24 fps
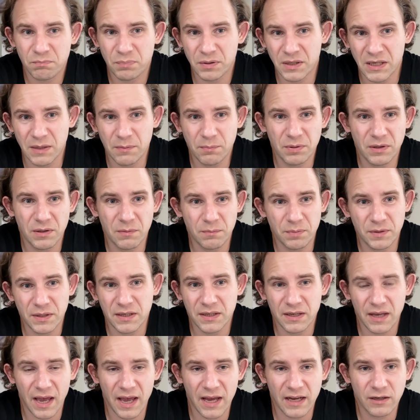people
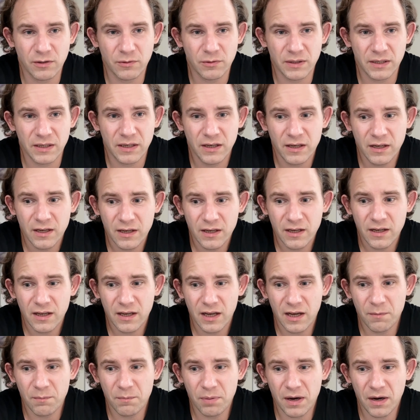being angry
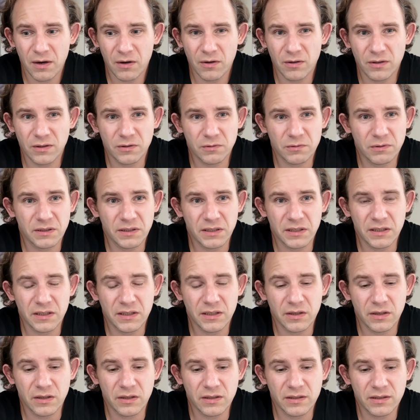about
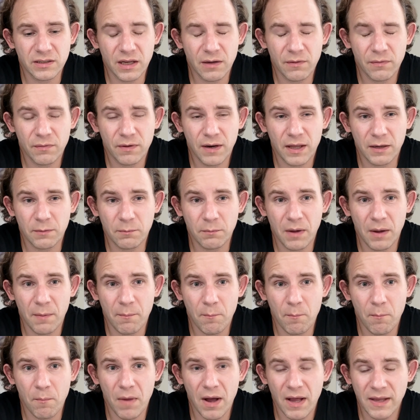ridiculous stuff, like my
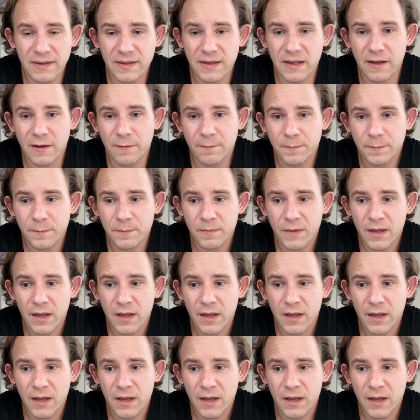mother,